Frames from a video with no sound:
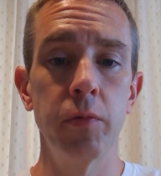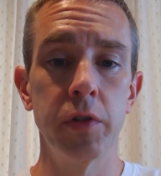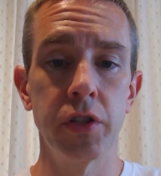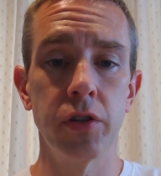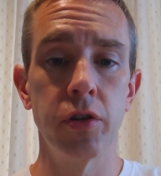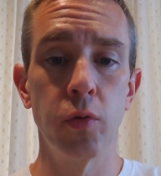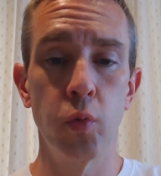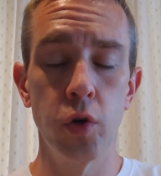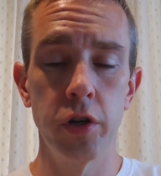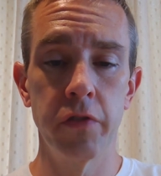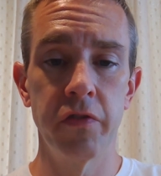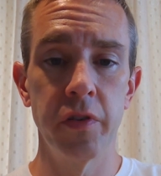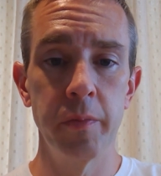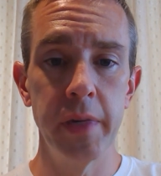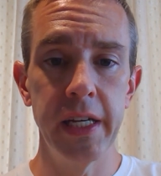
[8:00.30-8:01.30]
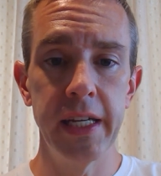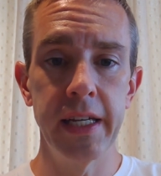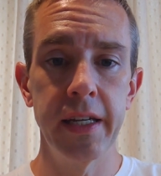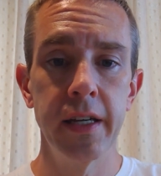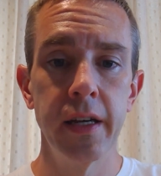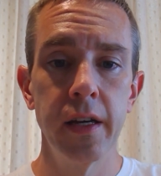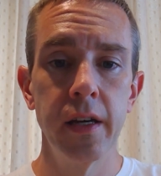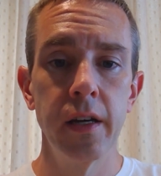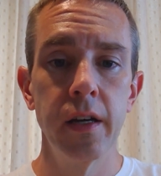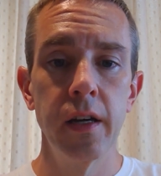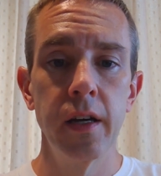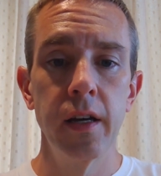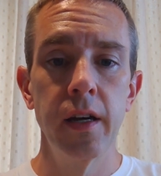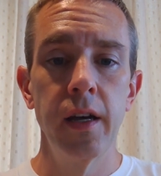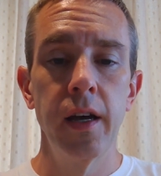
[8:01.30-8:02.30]
what's going to work for me.
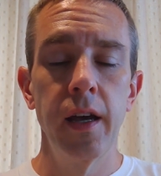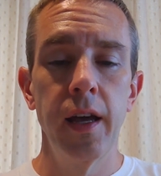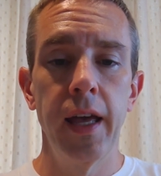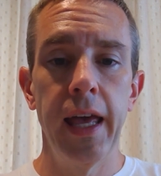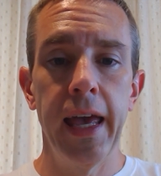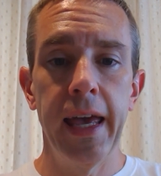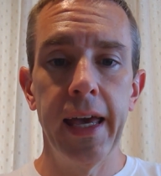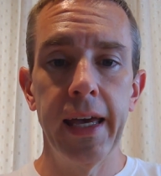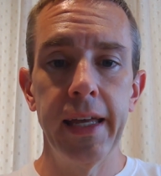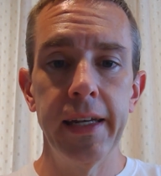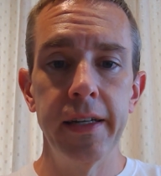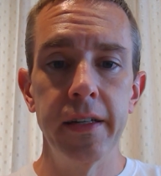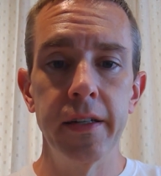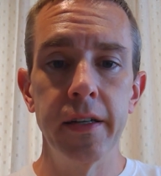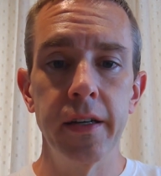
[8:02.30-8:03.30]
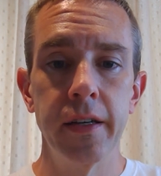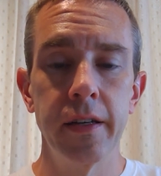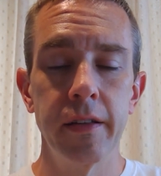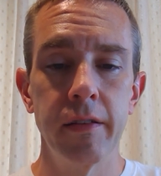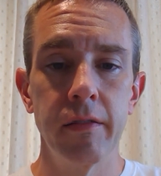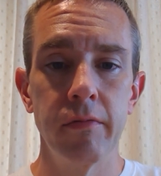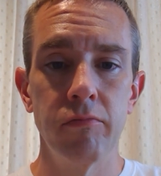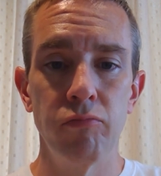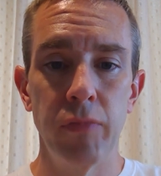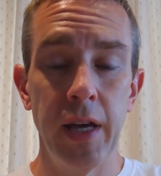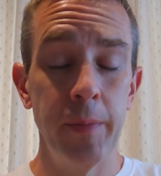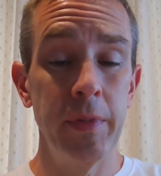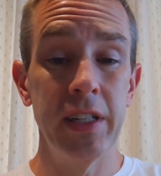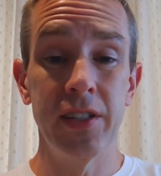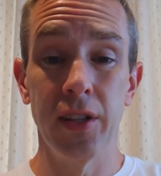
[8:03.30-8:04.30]
And
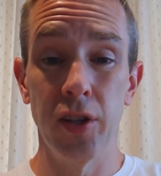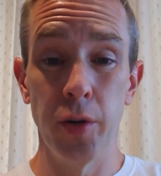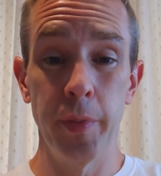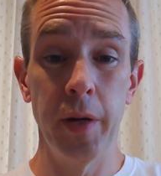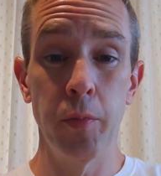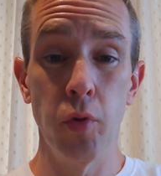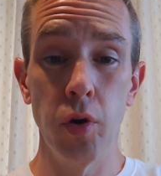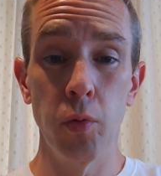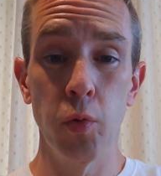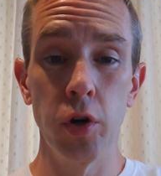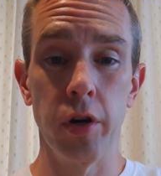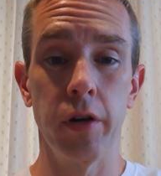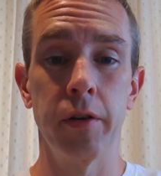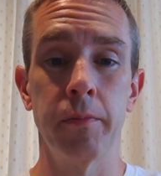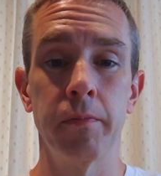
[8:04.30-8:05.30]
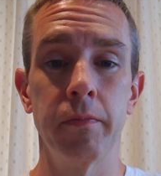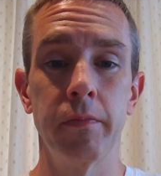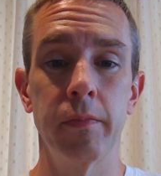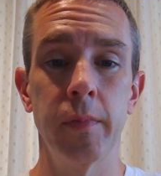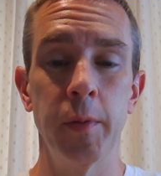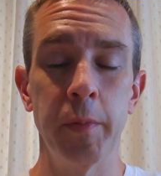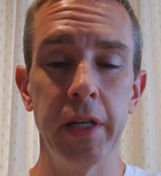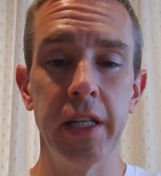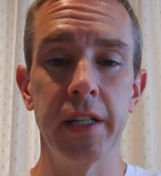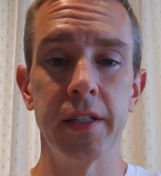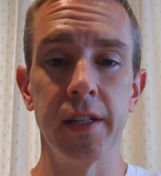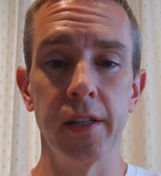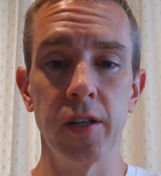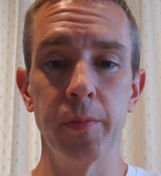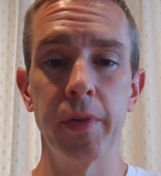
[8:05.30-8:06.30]
that means a little bit more work. It means
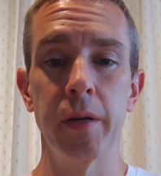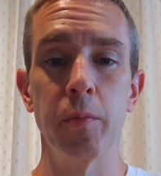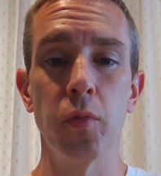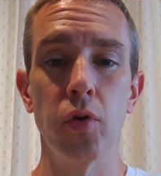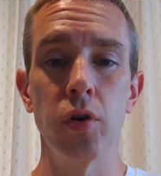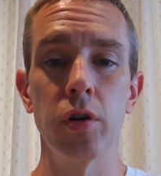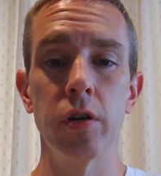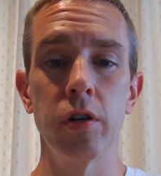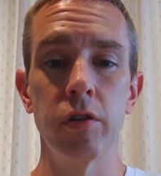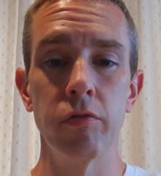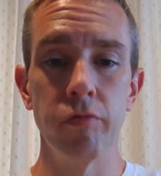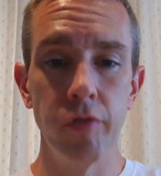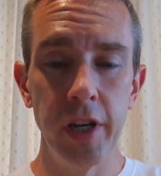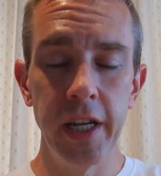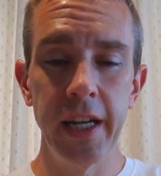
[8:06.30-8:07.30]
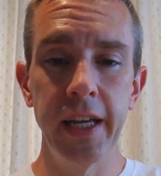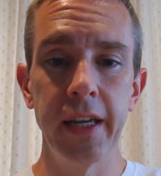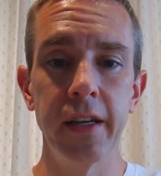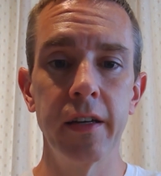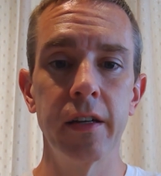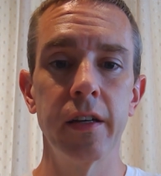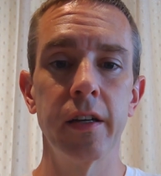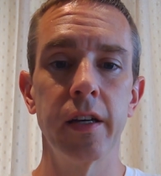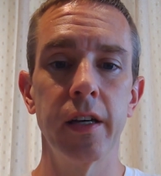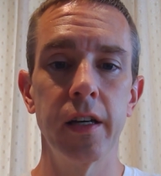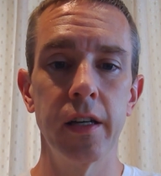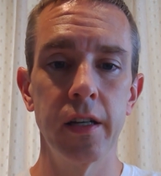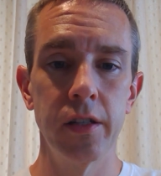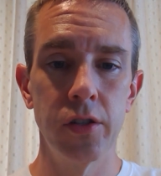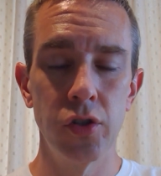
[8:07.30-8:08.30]
a little bit more reading,
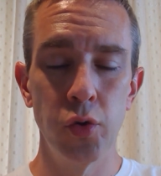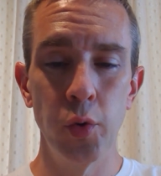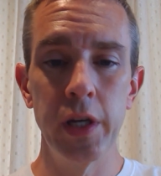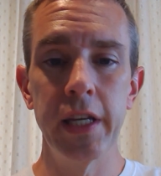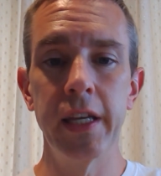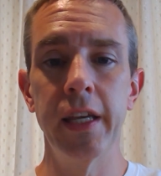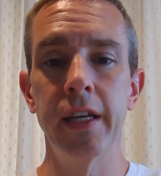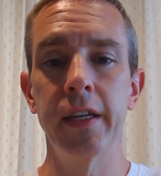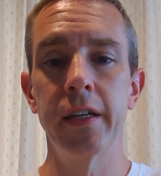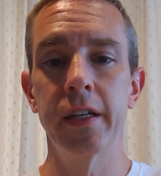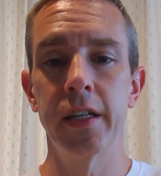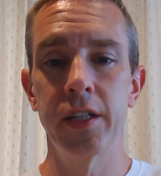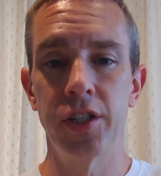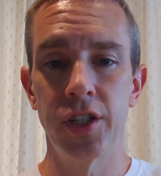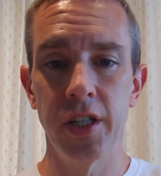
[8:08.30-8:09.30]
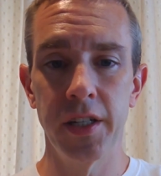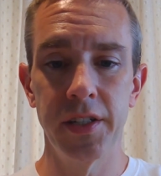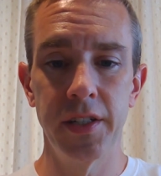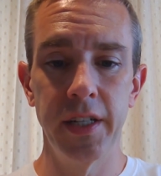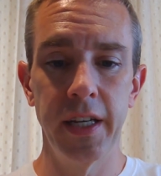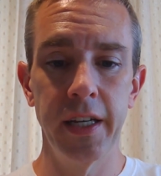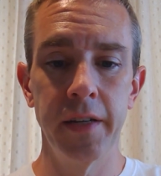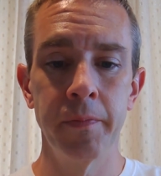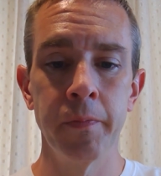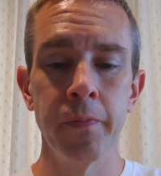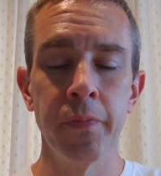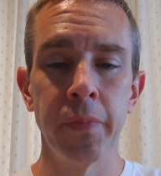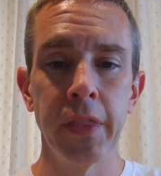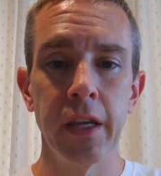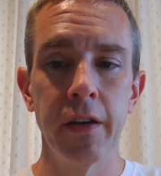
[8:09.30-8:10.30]
tweaking, adjusting,
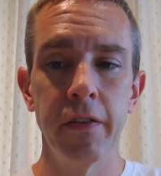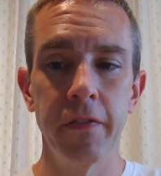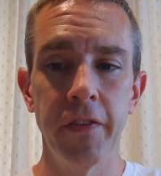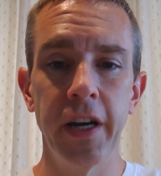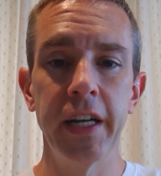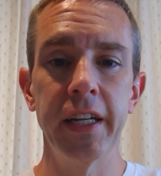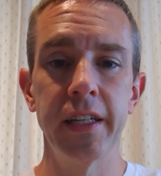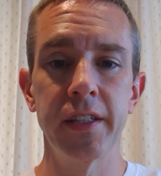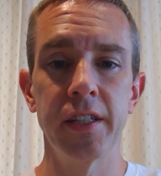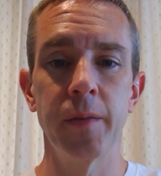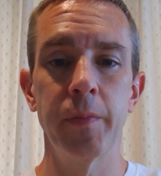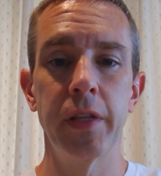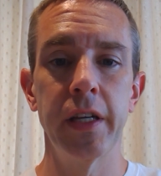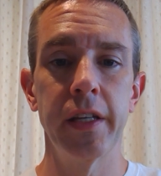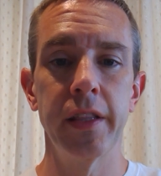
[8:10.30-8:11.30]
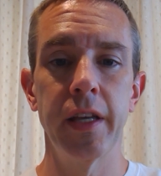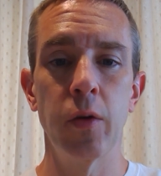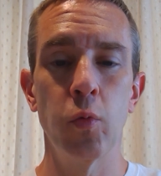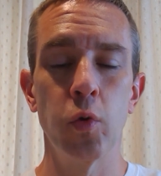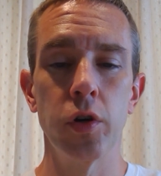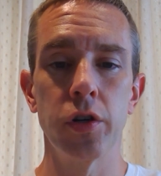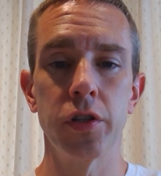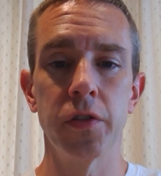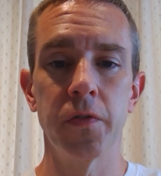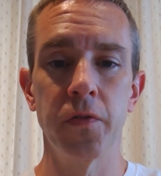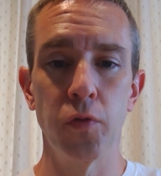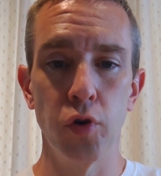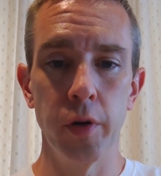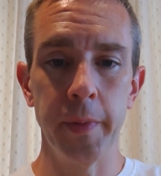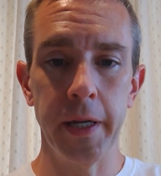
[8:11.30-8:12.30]
finding something that works
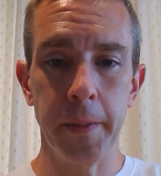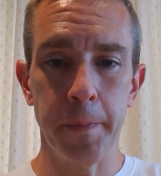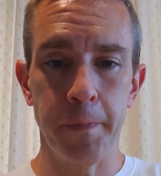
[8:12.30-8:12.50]
for me.